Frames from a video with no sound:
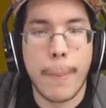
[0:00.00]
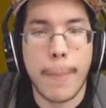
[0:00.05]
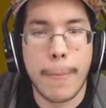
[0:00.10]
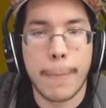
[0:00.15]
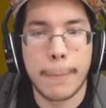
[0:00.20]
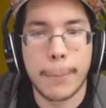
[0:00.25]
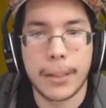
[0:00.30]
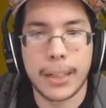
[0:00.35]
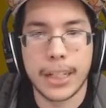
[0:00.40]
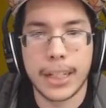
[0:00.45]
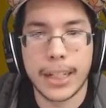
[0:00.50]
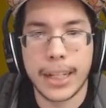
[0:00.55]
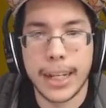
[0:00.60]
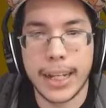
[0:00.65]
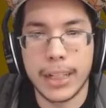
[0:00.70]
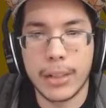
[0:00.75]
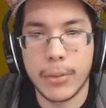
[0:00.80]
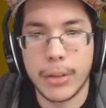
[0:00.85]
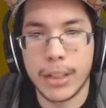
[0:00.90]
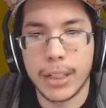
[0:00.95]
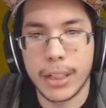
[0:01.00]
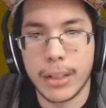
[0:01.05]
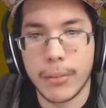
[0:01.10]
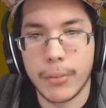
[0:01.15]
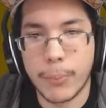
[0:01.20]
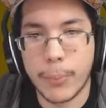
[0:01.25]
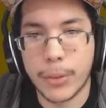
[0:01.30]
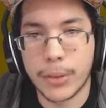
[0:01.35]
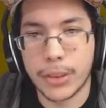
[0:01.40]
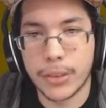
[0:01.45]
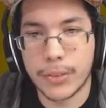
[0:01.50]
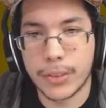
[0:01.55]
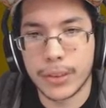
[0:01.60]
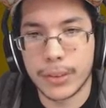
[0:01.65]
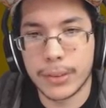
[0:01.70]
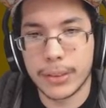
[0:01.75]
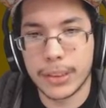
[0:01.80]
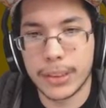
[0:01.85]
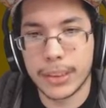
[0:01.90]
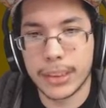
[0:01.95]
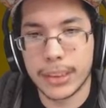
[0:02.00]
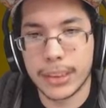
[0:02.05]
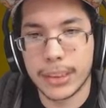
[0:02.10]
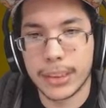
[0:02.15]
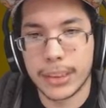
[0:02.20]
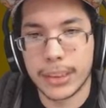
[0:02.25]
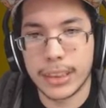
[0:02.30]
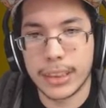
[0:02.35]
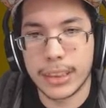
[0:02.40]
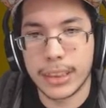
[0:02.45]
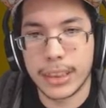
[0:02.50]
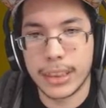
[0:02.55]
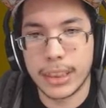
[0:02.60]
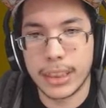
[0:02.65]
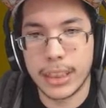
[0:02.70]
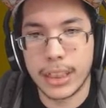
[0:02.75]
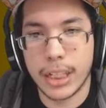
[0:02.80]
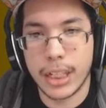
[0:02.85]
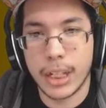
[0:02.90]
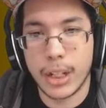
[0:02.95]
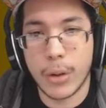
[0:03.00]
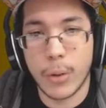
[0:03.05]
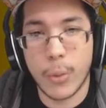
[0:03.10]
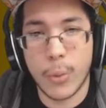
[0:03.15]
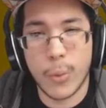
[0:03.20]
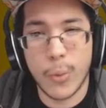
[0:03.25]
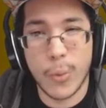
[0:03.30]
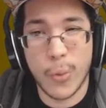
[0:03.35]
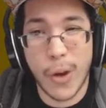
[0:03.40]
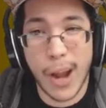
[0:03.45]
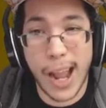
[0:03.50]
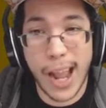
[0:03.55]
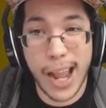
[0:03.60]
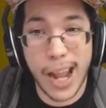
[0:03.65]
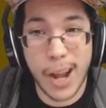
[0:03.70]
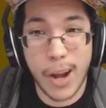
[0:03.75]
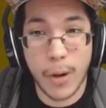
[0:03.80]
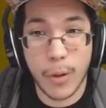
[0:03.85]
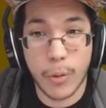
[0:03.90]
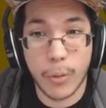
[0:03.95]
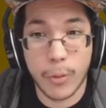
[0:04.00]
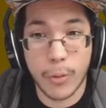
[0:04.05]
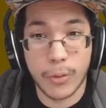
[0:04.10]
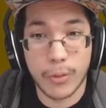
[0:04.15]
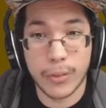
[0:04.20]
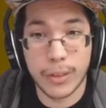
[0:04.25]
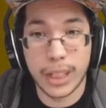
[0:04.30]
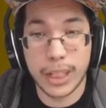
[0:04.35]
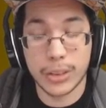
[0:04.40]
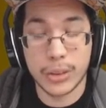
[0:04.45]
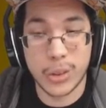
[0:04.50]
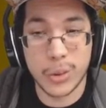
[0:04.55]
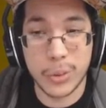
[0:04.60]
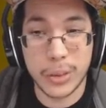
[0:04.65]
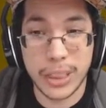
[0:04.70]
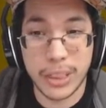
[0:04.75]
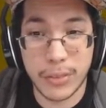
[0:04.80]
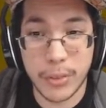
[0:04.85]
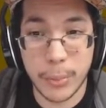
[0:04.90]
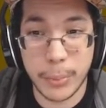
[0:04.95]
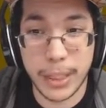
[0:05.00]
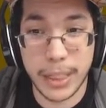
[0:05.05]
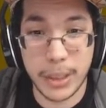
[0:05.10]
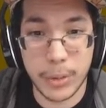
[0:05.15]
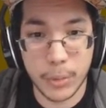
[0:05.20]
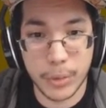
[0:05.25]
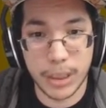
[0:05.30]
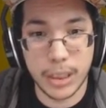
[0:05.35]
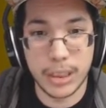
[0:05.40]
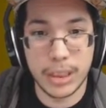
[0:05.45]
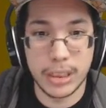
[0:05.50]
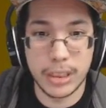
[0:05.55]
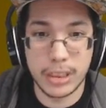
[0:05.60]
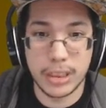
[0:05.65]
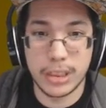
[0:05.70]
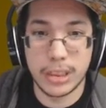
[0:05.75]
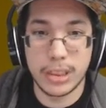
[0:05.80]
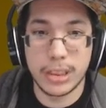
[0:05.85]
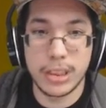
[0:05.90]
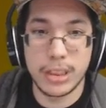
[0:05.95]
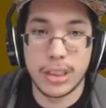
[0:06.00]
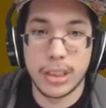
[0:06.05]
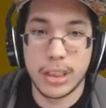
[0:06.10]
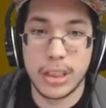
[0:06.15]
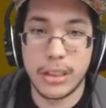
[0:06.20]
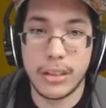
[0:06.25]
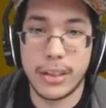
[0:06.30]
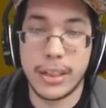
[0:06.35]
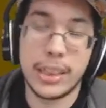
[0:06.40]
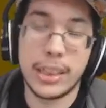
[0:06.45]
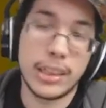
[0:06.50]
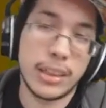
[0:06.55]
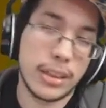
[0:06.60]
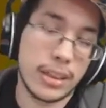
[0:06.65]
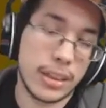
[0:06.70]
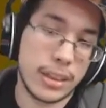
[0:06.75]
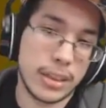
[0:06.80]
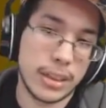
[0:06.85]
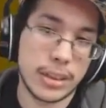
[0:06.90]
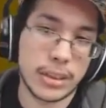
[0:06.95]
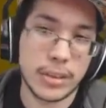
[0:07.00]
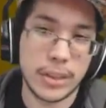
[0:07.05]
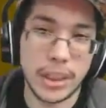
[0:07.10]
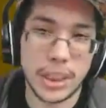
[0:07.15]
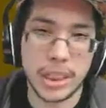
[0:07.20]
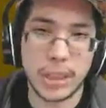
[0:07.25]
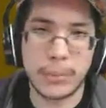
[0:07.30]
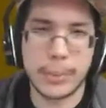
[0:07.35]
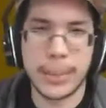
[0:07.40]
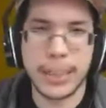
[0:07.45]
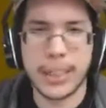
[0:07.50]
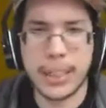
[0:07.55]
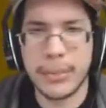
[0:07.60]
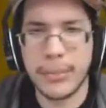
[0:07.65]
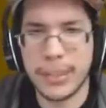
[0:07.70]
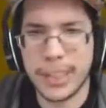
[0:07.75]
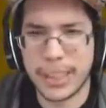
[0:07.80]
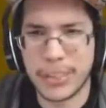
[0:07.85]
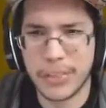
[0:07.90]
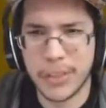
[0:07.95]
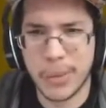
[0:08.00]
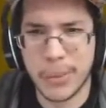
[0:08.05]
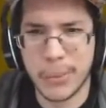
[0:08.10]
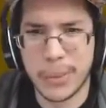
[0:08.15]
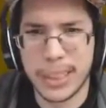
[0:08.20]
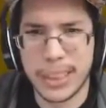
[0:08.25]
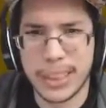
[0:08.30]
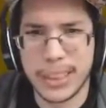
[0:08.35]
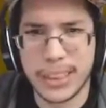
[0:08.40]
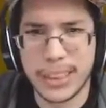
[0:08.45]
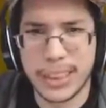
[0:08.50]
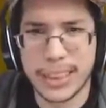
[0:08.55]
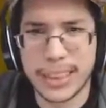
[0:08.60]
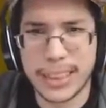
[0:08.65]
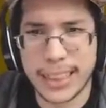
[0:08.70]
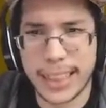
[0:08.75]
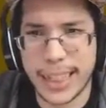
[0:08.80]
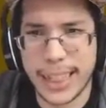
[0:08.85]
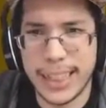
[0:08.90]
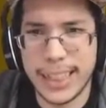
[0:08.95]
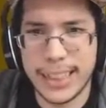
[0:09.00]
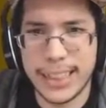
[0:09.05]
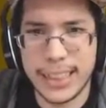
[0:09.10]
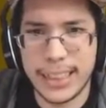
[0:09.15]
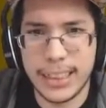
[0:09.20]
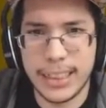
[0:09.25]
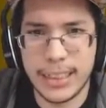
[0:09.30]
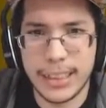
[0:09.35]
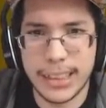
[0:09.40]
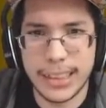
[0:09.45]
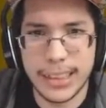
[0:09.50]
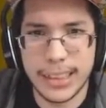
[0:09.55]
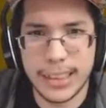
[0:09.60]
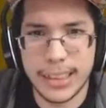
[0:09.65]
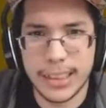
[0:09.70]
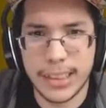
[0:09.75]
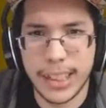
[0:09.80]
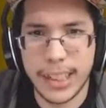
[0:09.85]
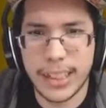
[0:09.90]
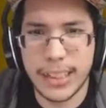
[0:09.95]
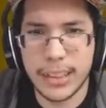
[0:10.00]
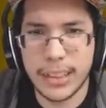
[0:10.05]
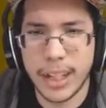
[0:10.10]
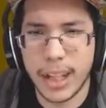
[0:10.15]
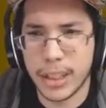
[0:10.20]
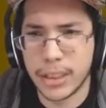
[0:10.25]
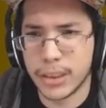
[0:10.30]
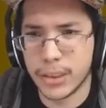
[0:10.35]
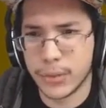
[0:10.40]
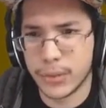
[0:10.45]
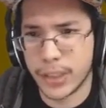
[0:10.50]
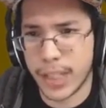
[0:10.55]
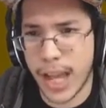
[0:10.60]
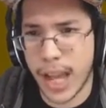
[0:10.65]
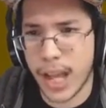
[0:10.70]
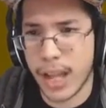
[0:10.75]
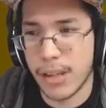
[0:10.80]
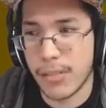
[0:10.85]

But then I got 81 points of experience. Wow. That's all we get from 81. All right, let's go heal up. And they give you like no money. That's like $80 for that.